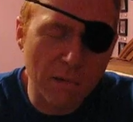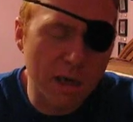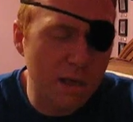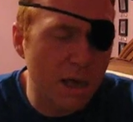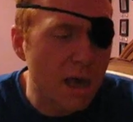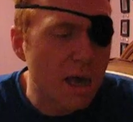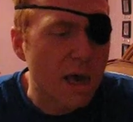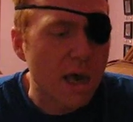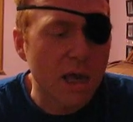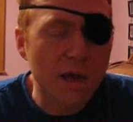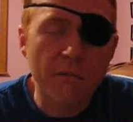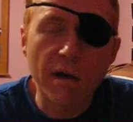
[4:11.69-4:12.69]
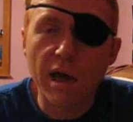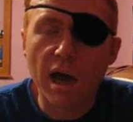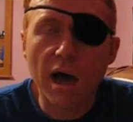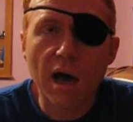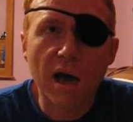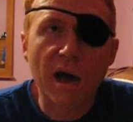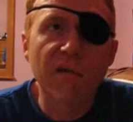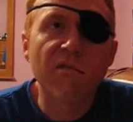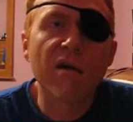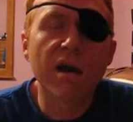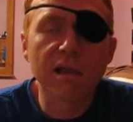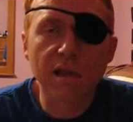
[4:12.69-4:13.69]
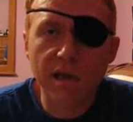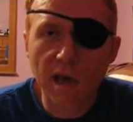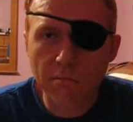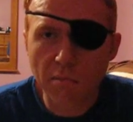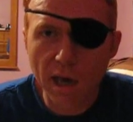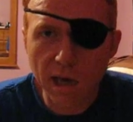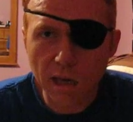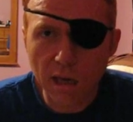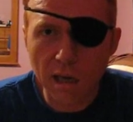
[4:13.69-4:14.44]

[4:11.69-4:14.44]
But anyway, I finally got back